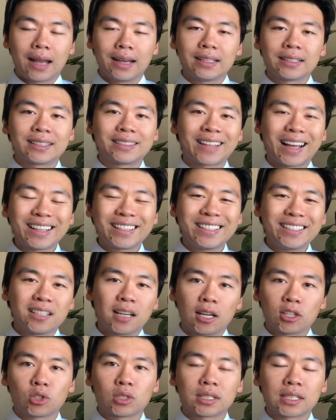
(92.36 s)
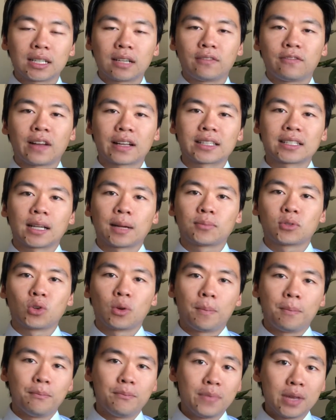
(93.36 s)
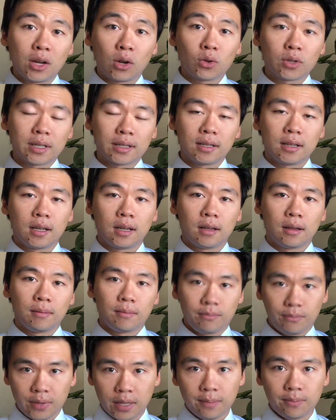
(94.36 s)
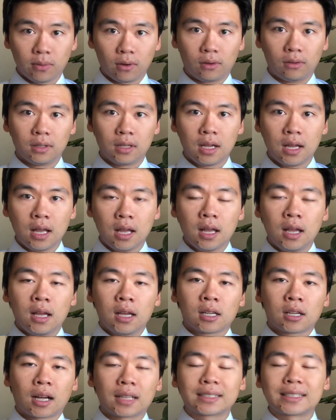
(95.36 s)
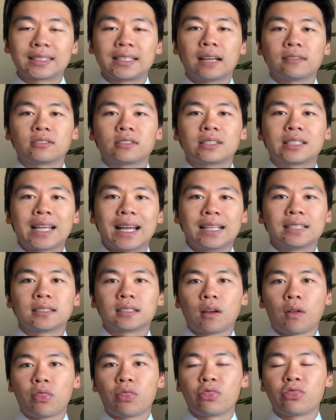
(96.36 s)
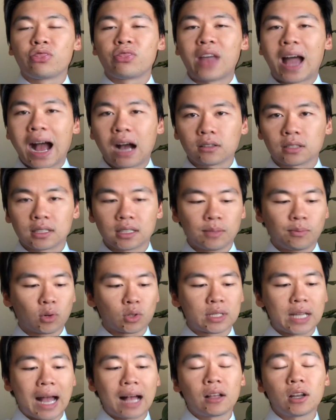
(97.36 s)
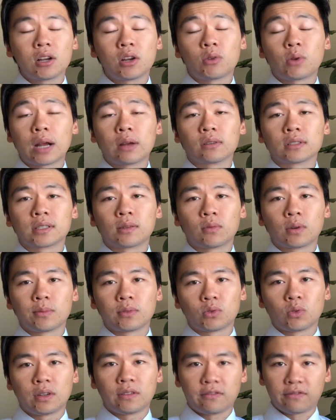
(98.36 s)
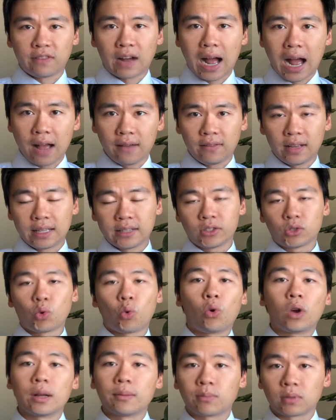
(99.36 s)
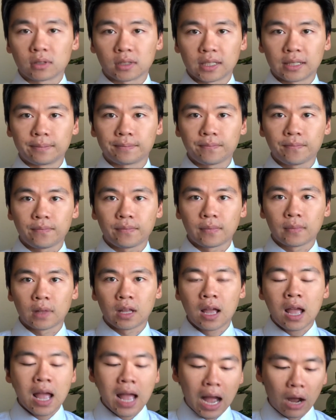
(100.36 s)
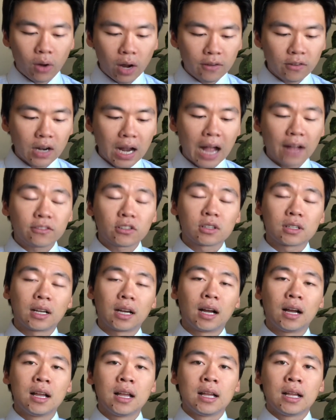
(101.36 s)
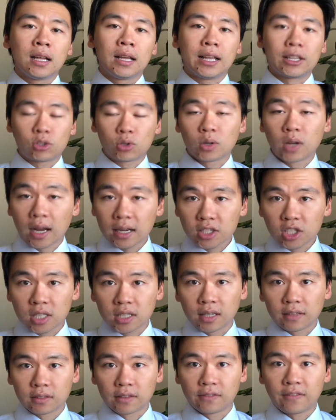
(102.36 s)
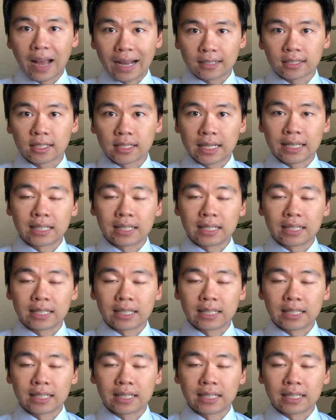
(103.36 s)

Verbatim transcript: and in the 1900s, it affected up to a million people, caused the deaths of tens of thousands. The mortality rate was somewhere between 5 and 20 percent. However, after the introduction of the vaccine